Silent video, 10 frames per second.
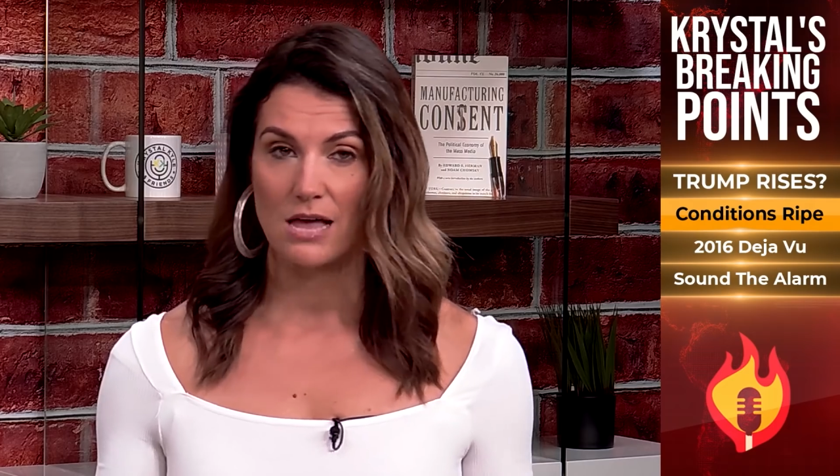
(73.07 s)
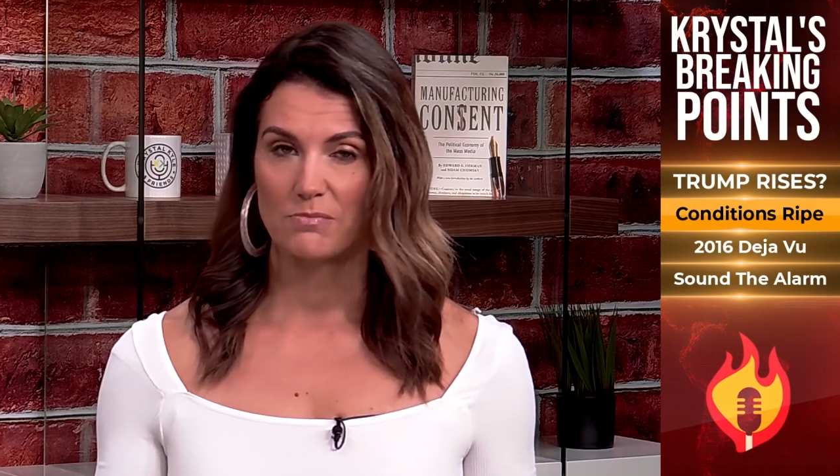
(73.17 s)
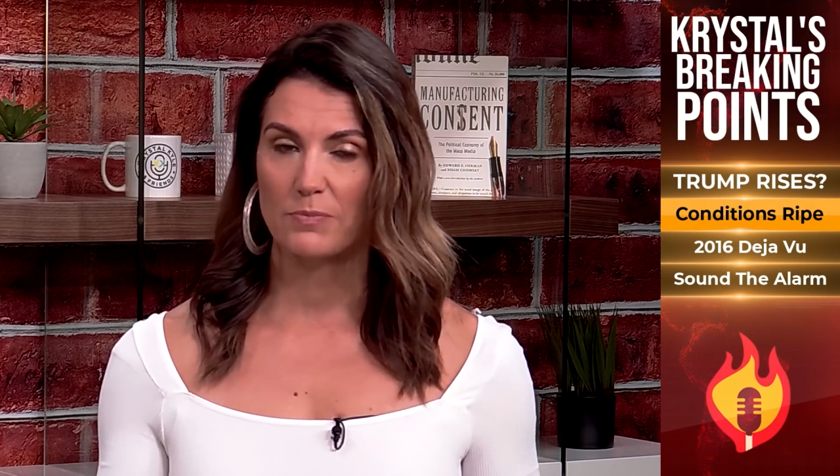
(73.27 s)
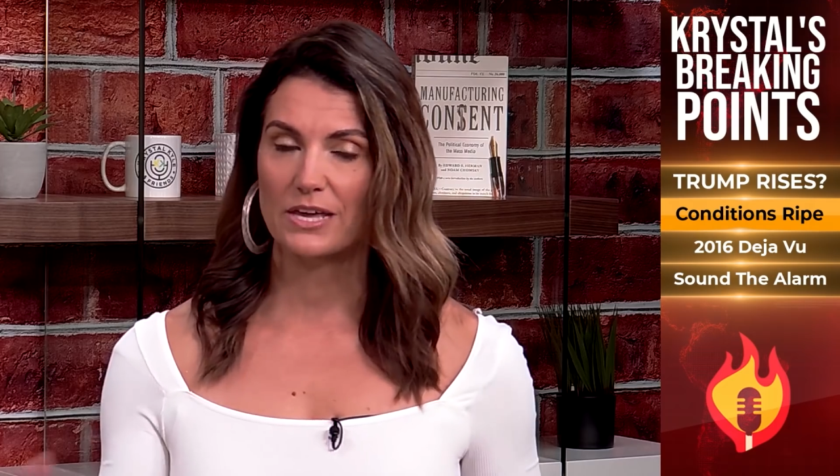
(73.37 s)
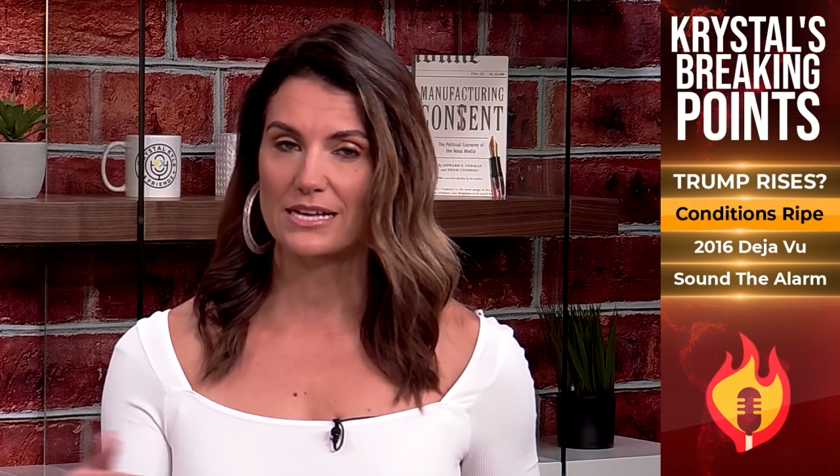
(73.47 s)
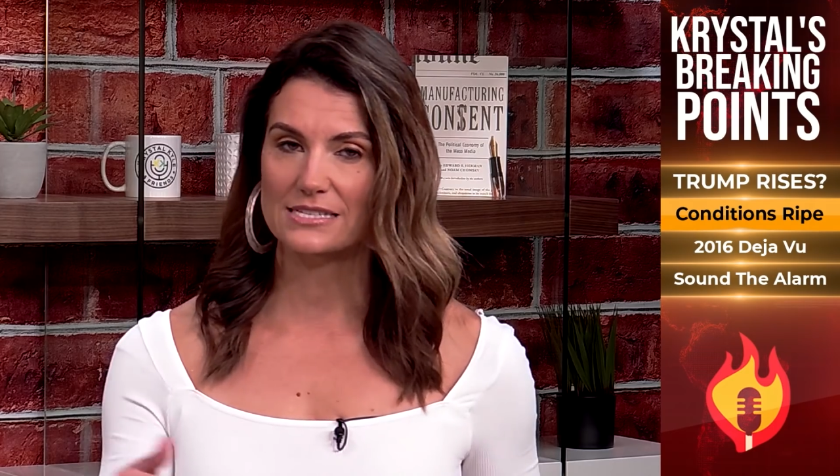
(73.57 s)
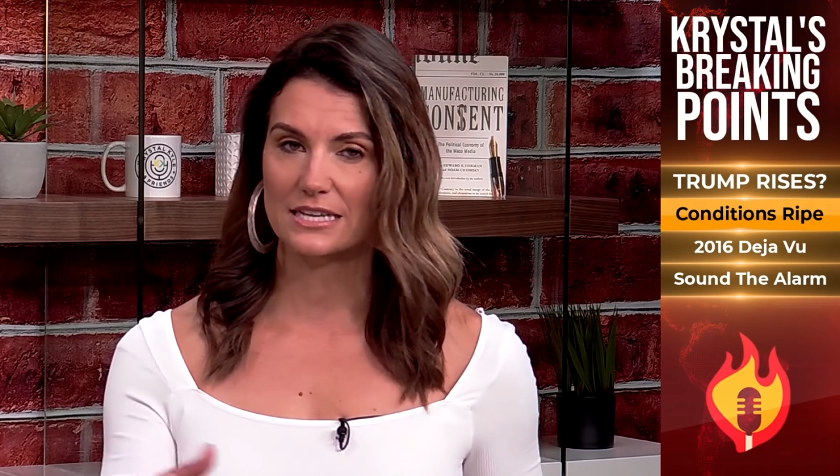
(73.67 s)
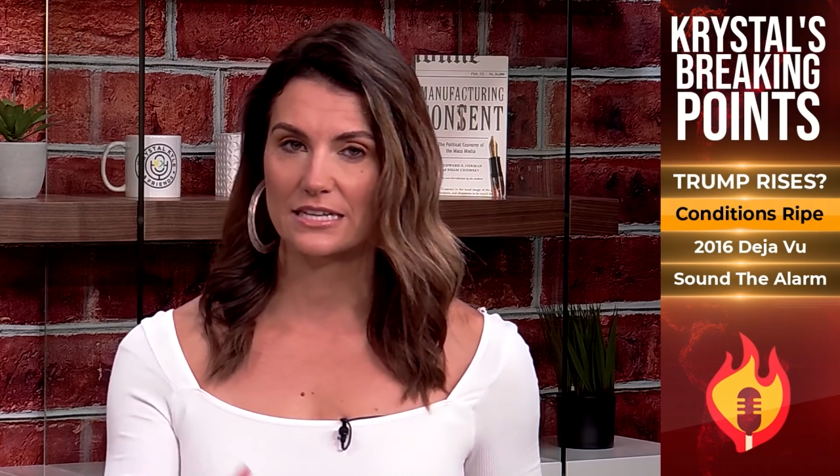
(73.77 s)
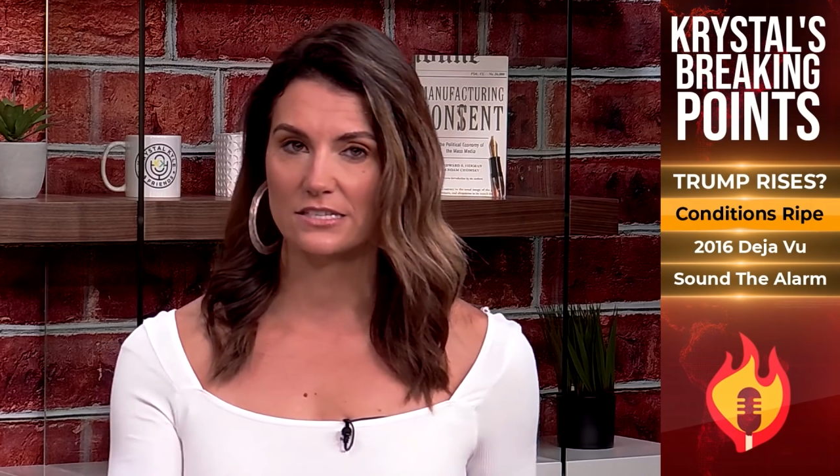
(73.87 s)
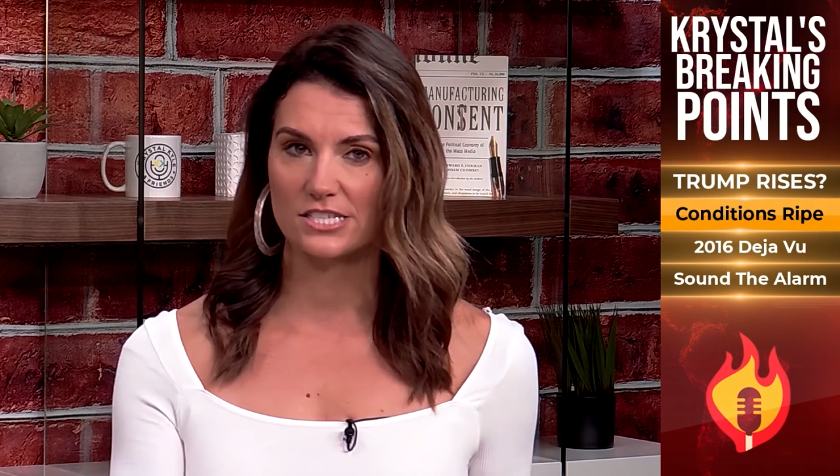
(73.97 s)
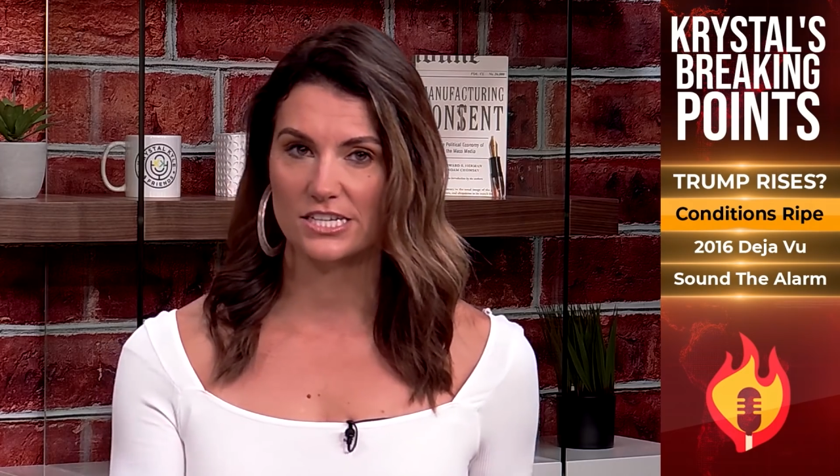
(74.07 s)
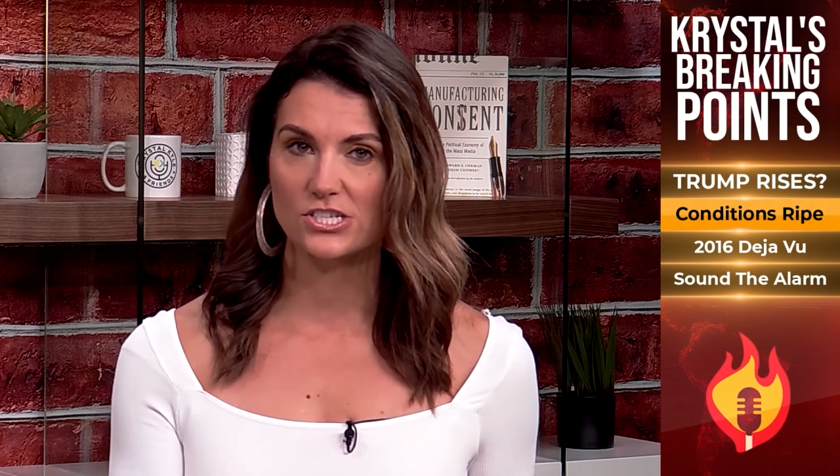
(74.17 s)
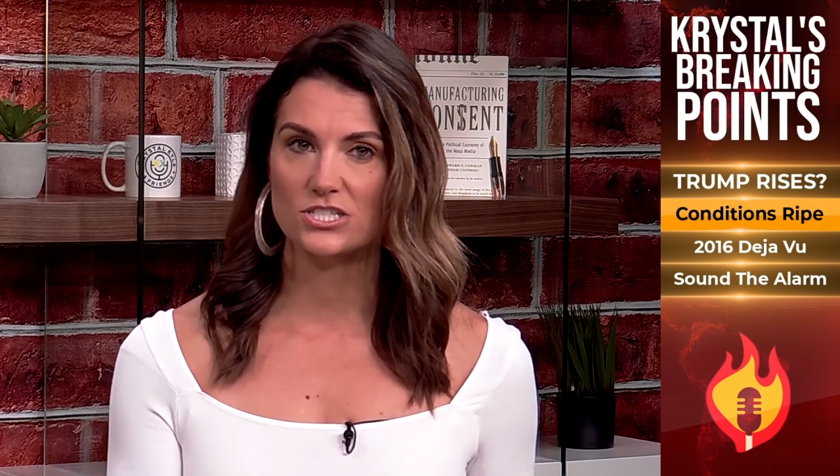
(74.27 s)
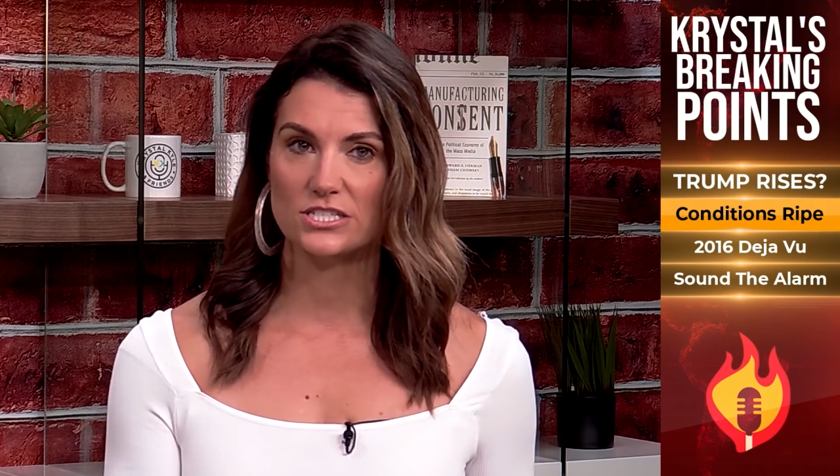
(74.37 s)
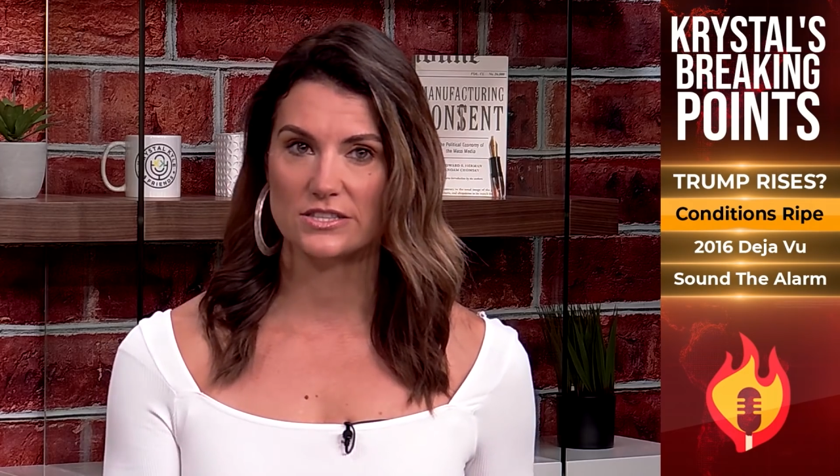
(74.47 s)
but because the
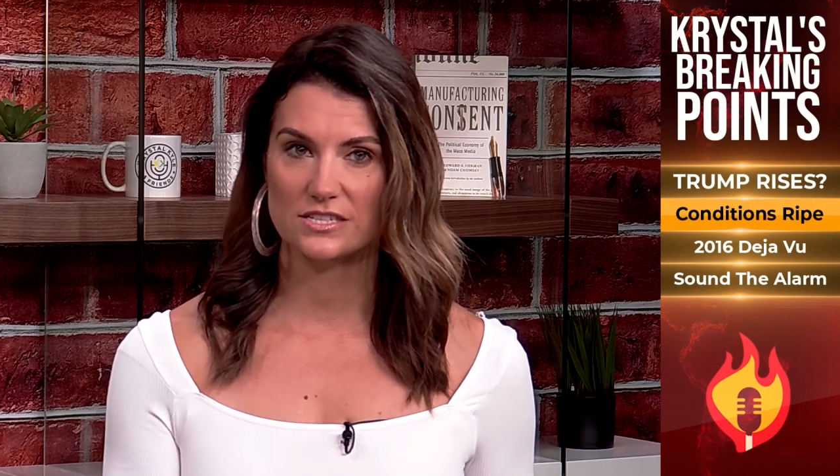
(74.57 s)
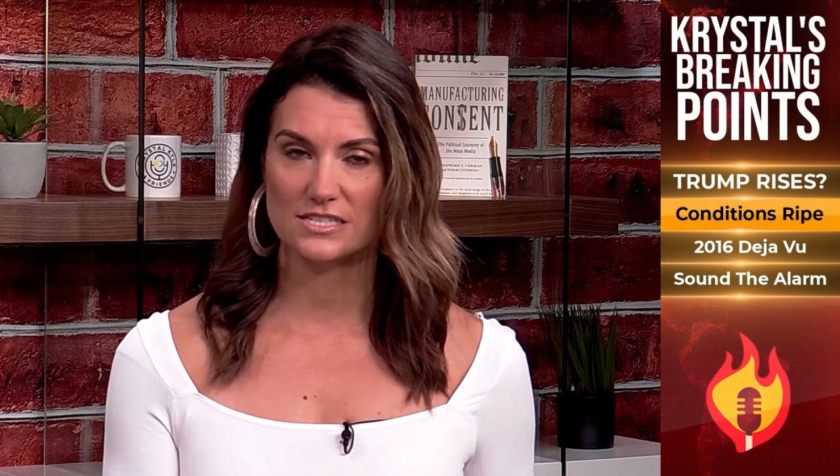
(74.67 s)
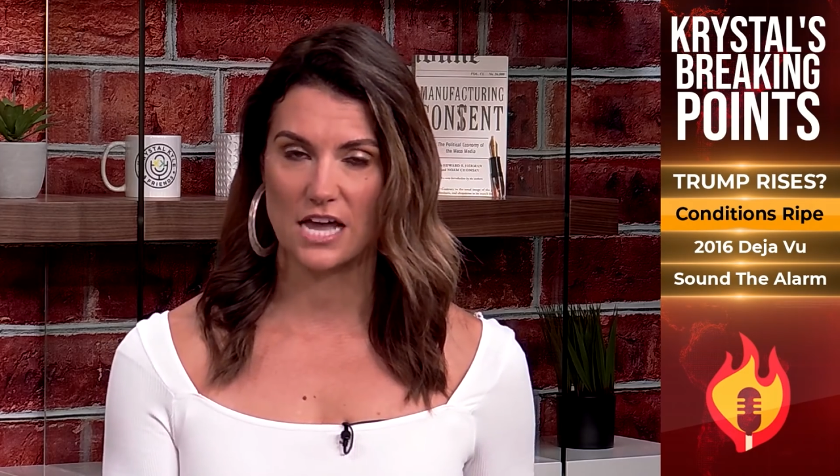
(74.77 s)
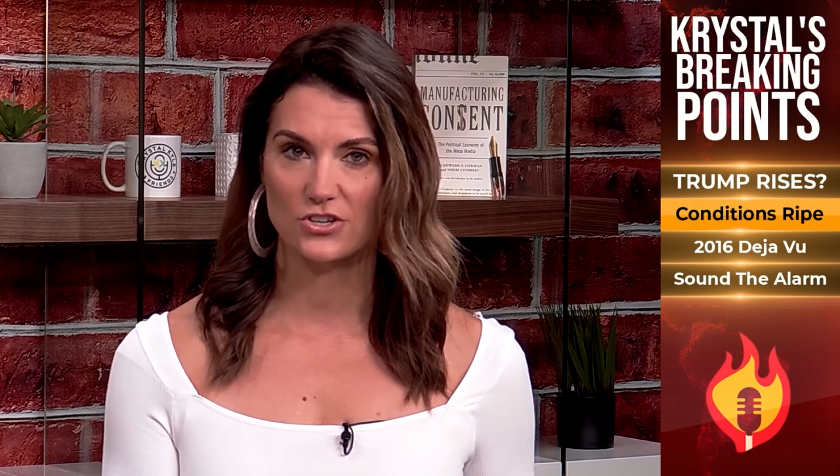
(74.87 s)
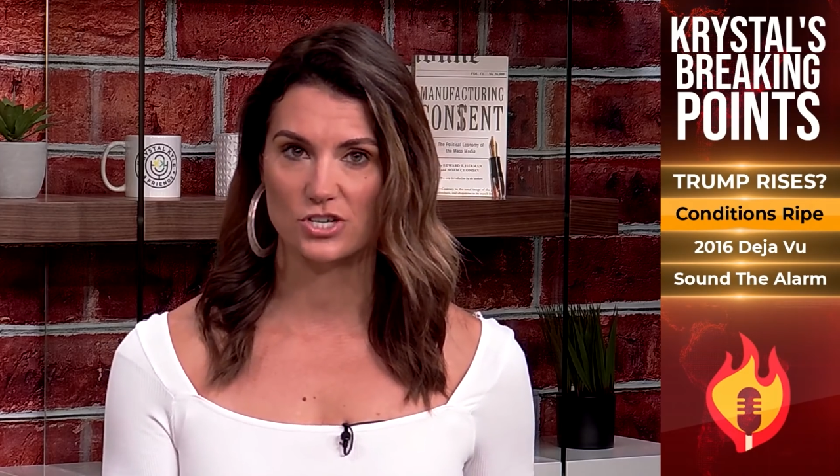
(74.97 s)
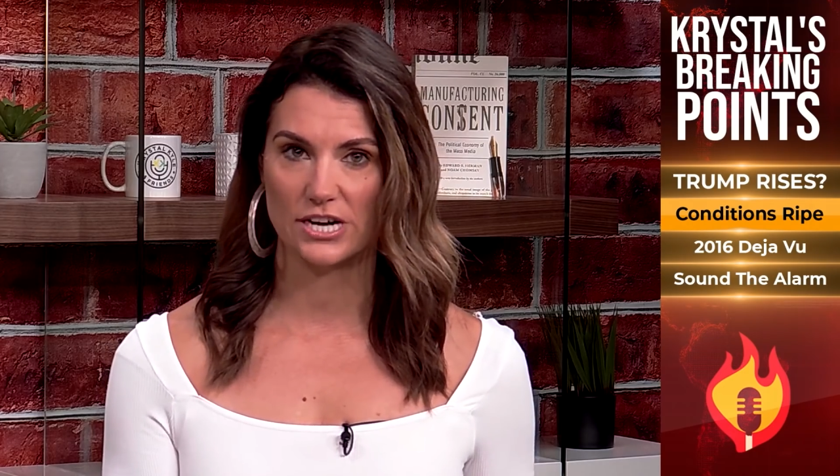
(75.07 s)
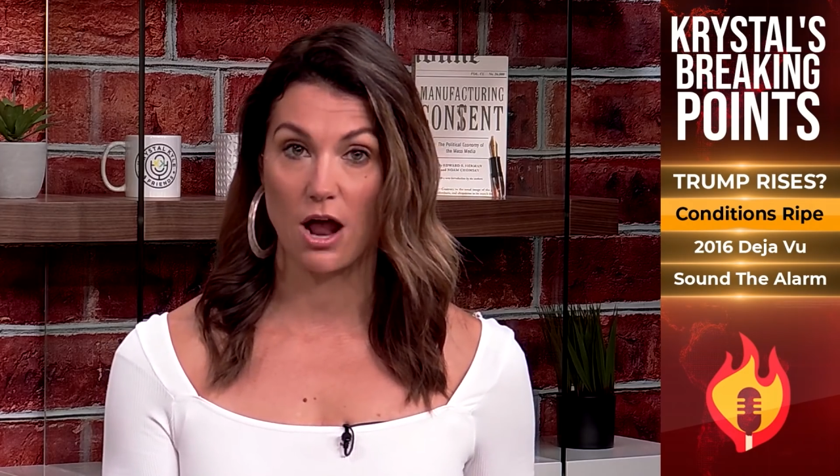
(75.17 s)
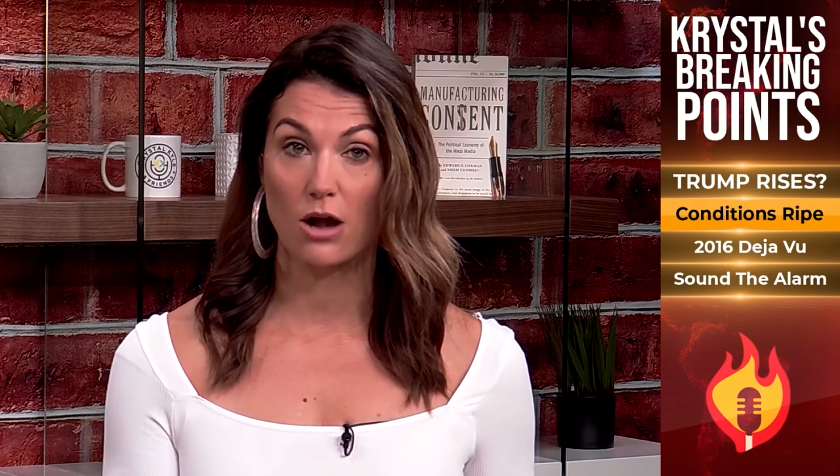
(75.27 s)
conditions in this country